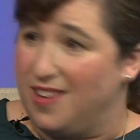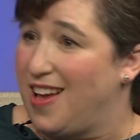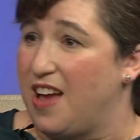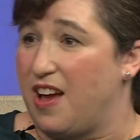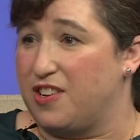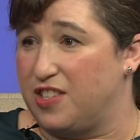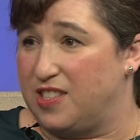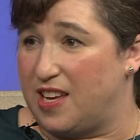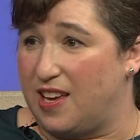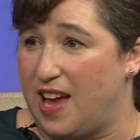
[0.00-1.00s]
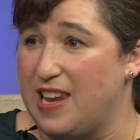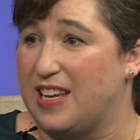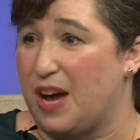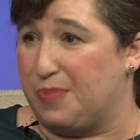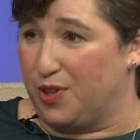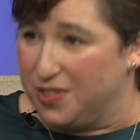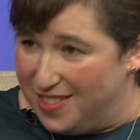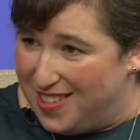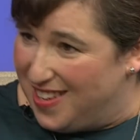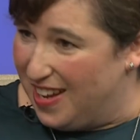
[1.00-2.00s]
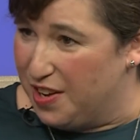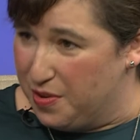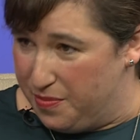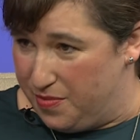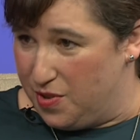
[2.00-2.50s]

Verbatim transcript: I, I, should say, any couple um, yeah.